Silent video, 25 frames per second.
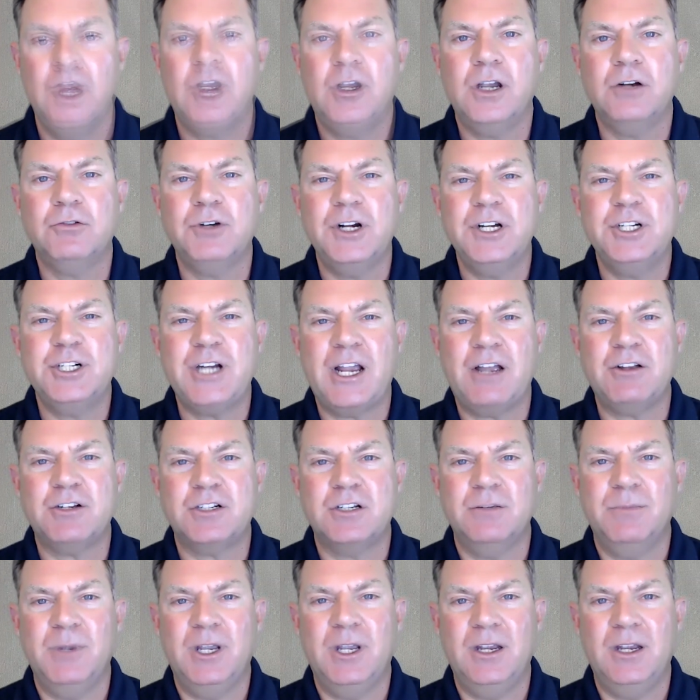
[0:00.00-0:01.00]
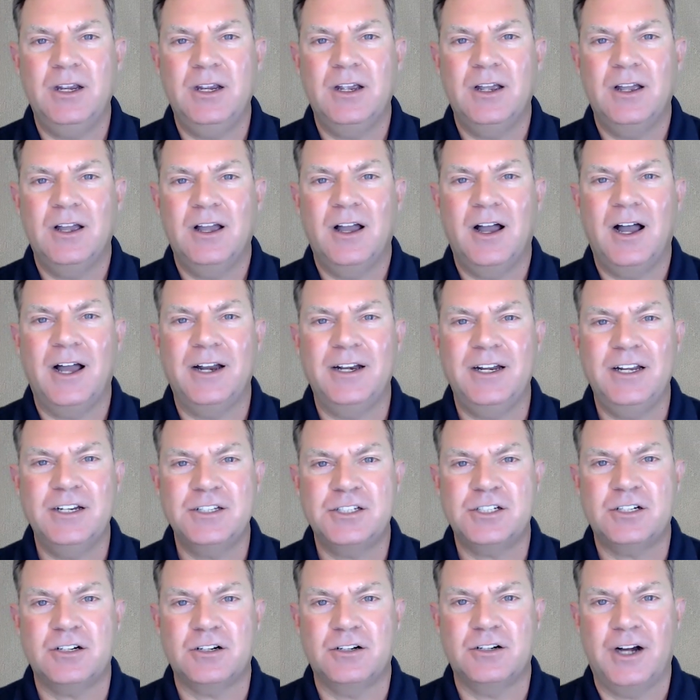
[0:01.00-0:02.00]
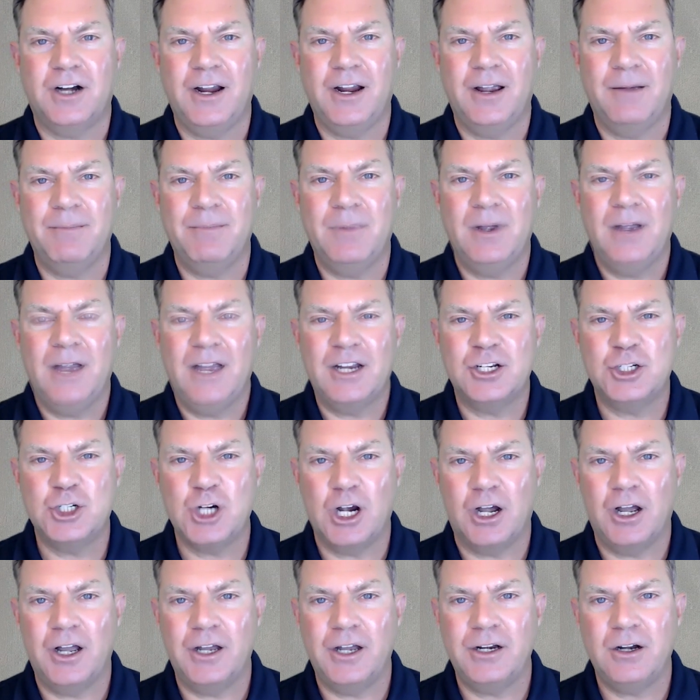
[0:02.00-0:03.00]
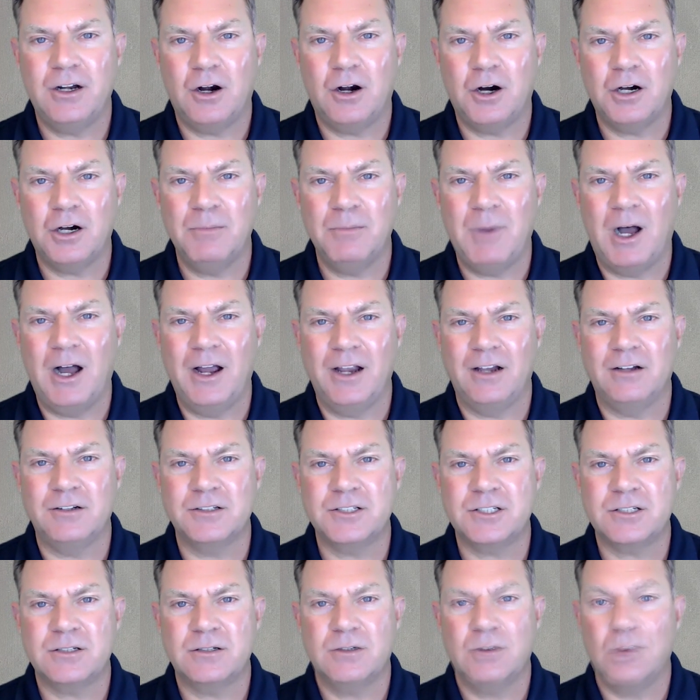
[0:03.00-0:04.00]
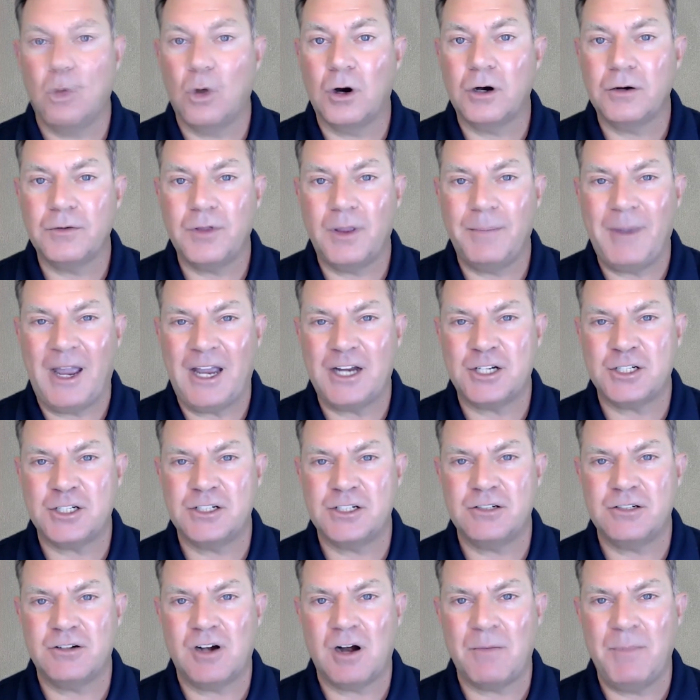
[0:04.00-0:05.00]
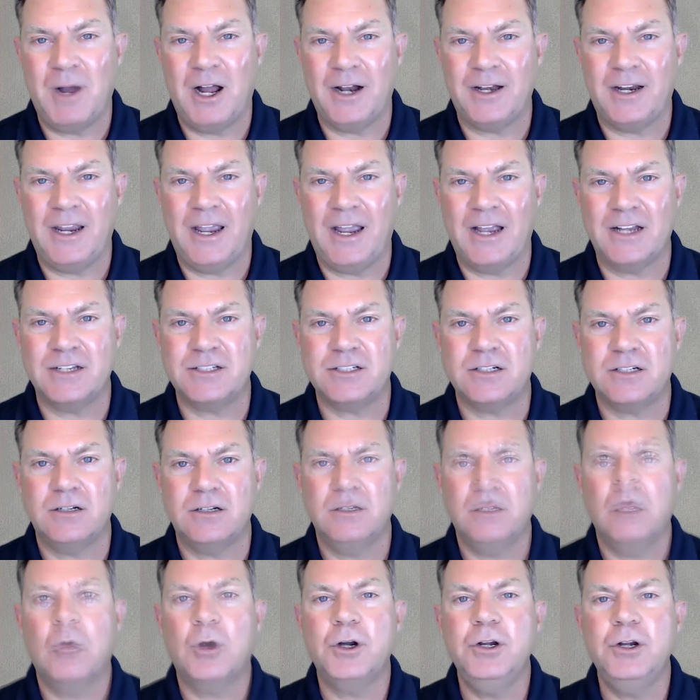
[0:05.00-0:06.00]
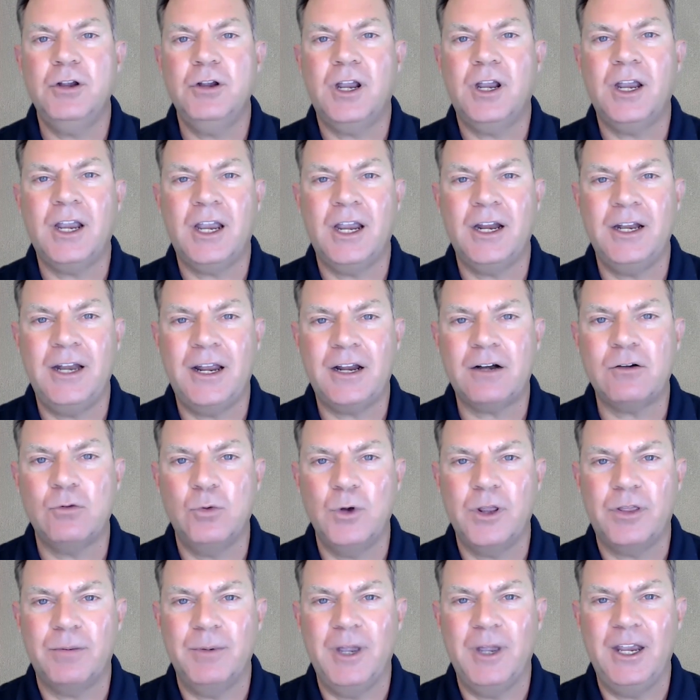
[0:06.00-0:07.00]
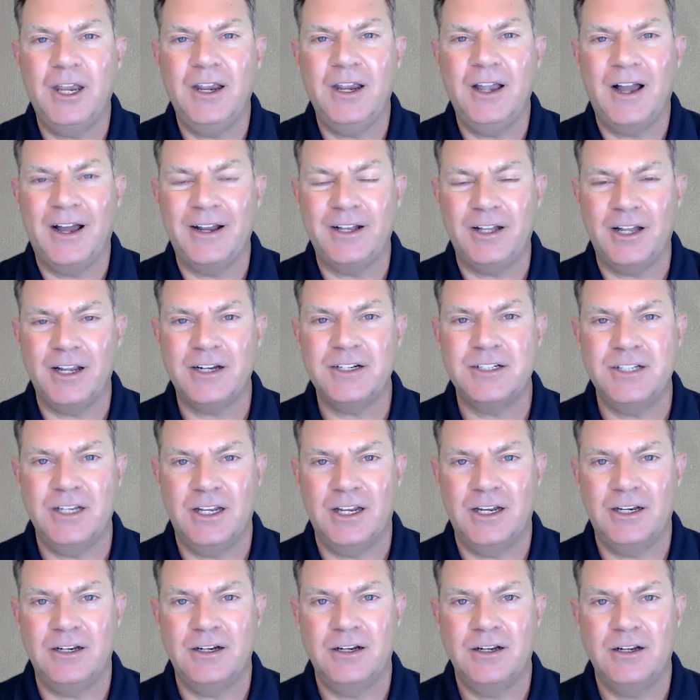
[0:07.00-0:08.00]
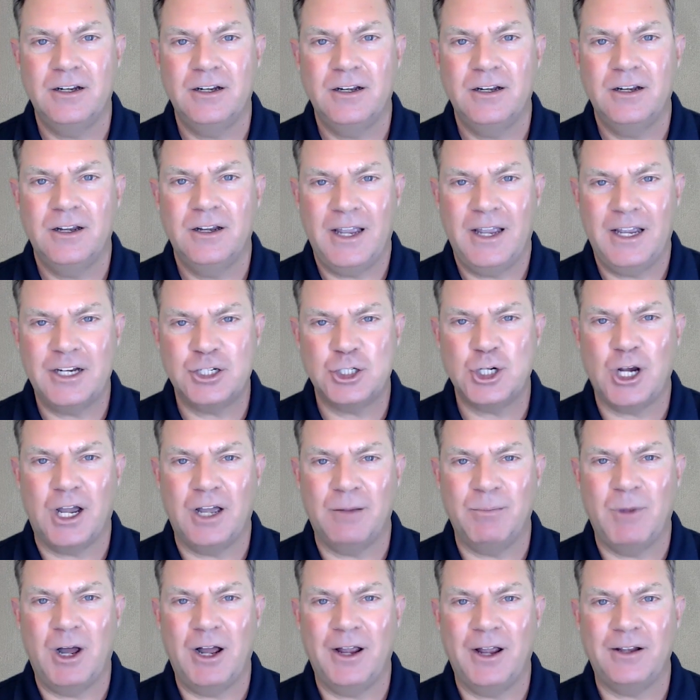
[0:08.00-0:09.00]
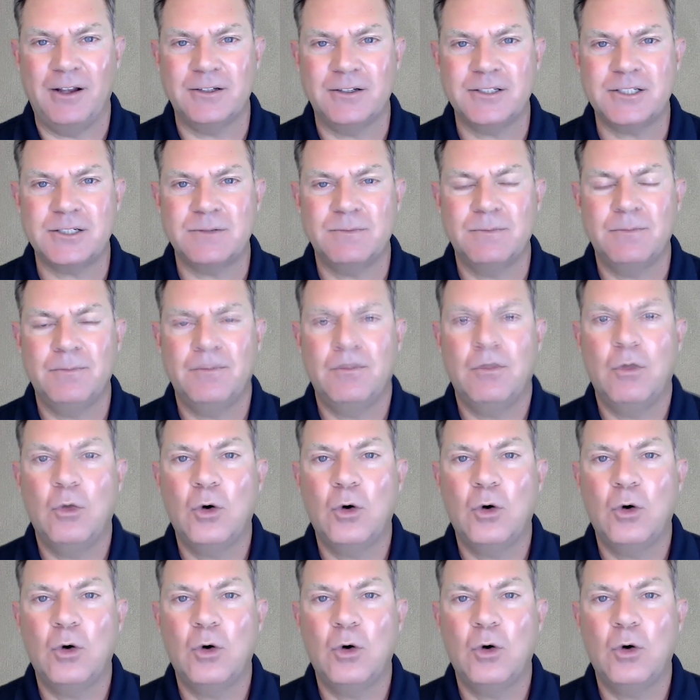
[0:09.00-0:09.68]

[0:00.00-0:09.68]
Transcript: You can reach out to me on Instagram at John R. Miles or the Passion Struck podcast, or you can connect with me on LinkedIn at John Miles.